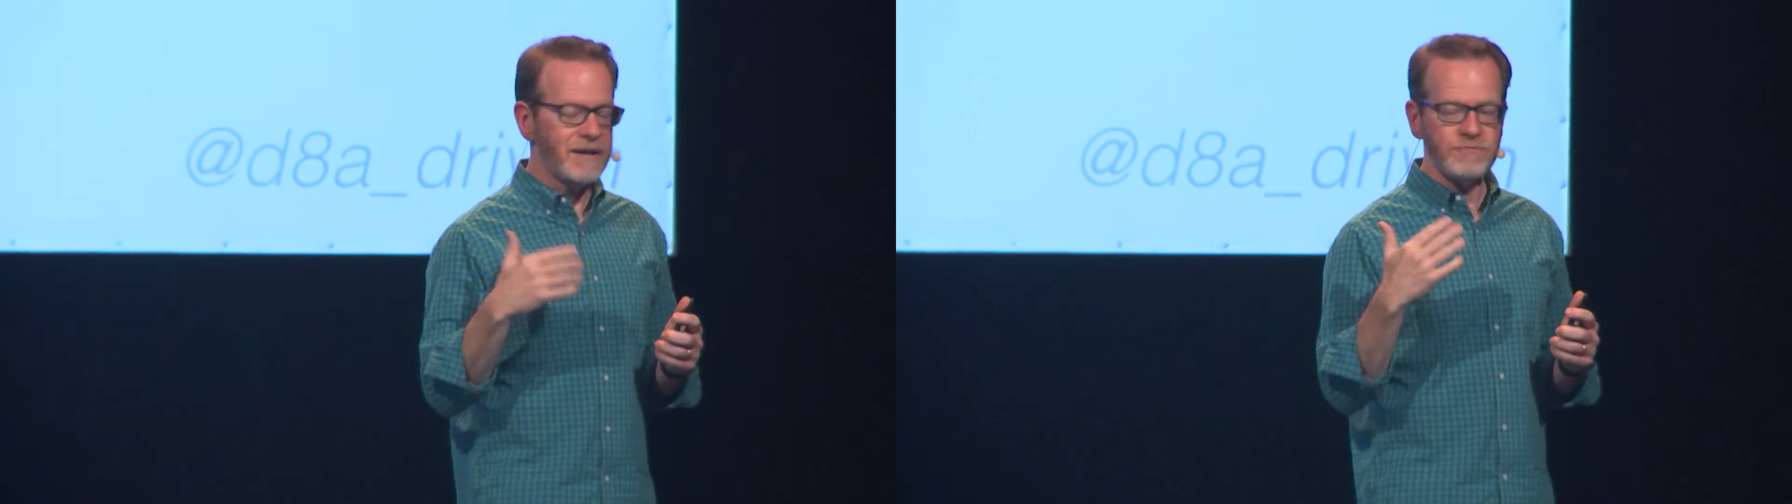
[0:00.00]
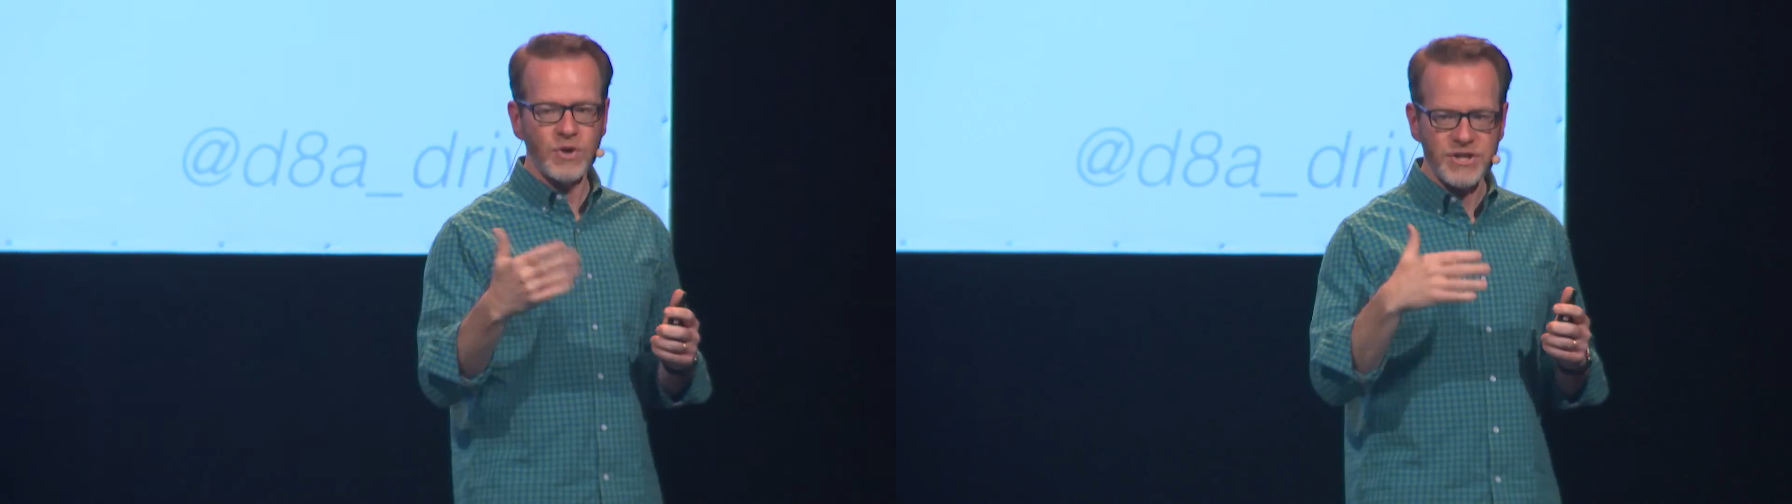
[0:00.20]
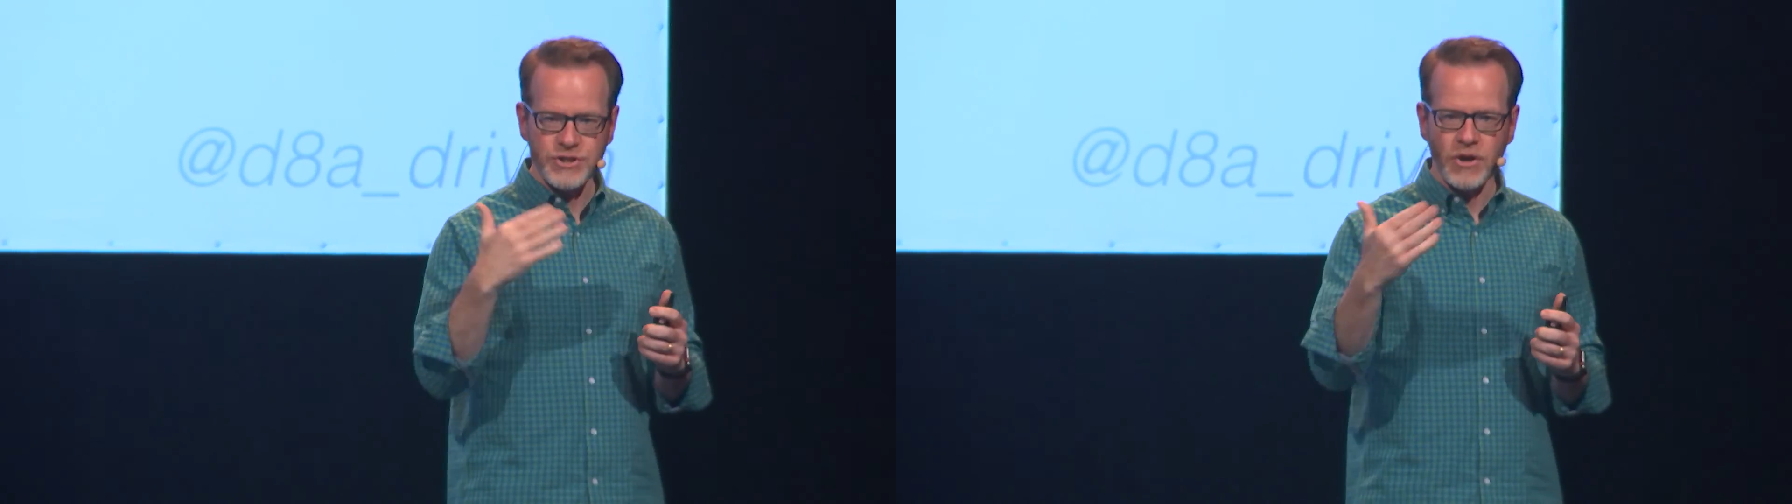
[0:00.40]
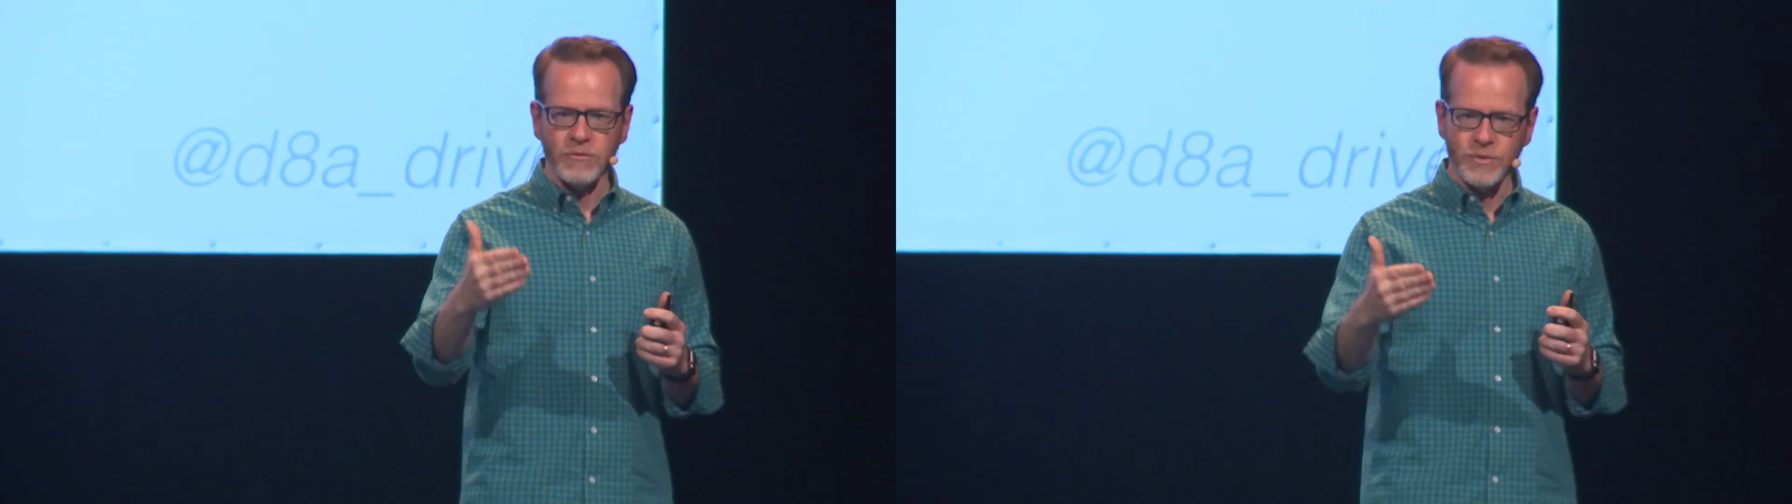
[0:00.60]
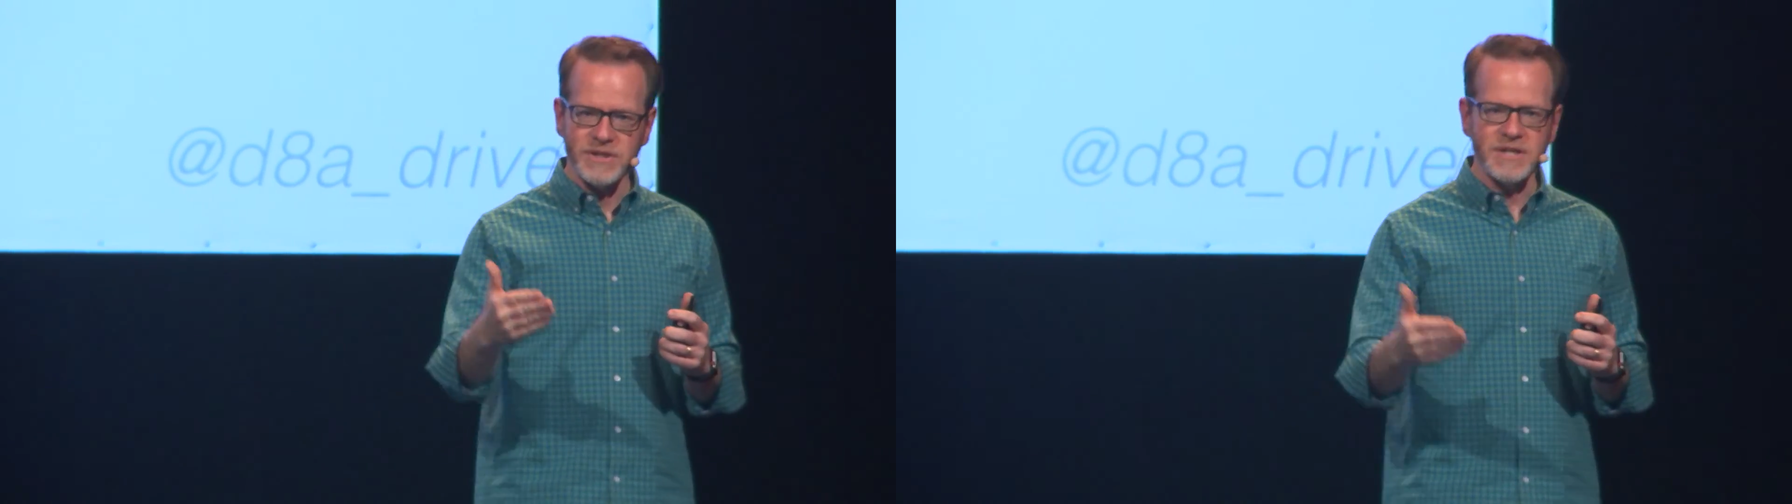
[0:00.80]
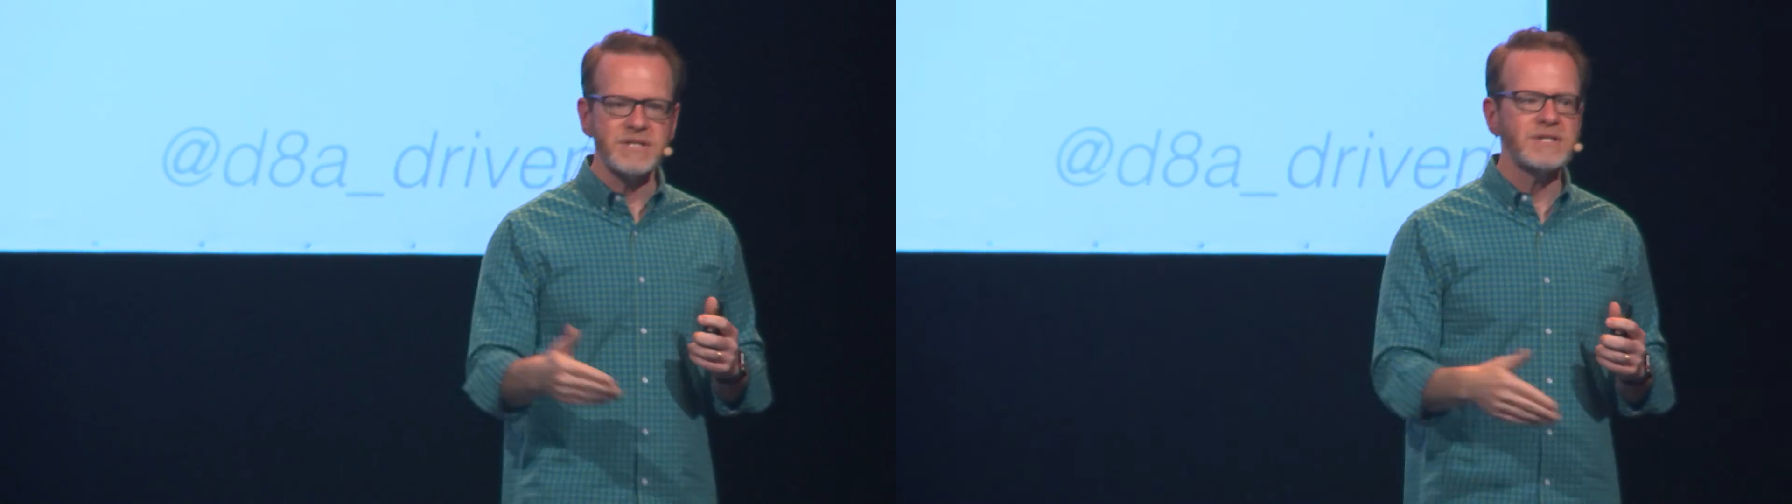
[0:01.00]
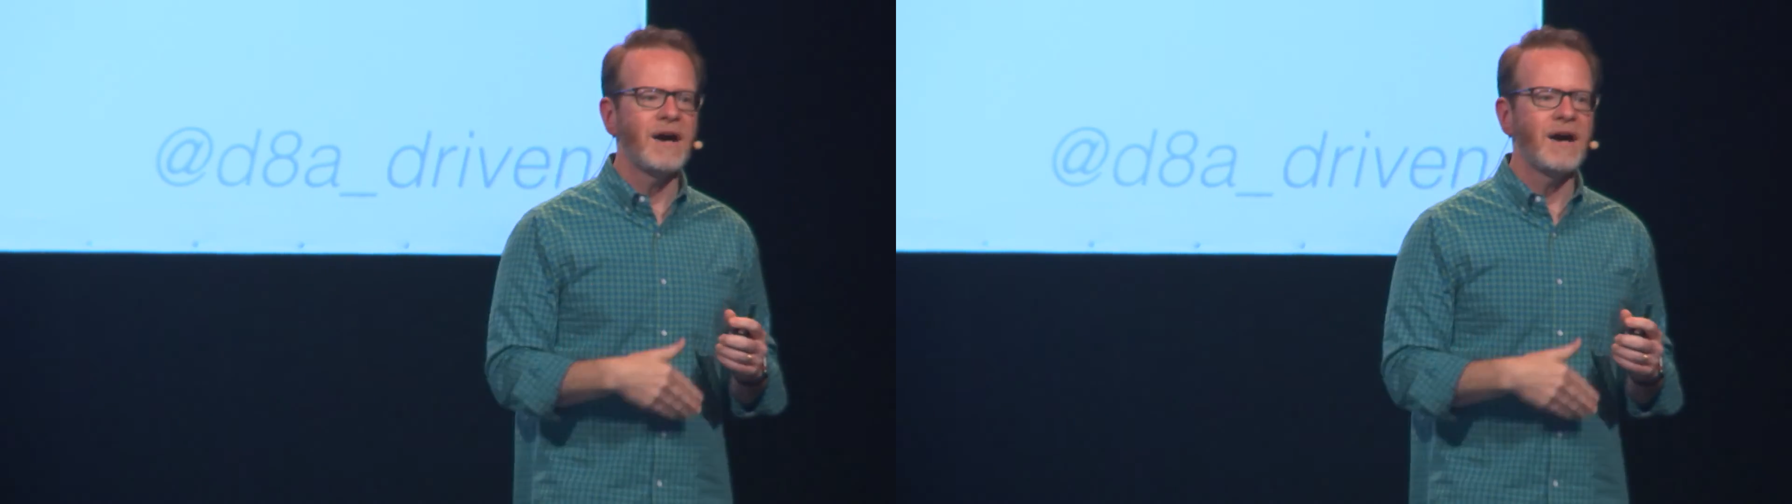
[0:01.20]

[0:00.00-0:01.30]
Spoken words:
want to start with this,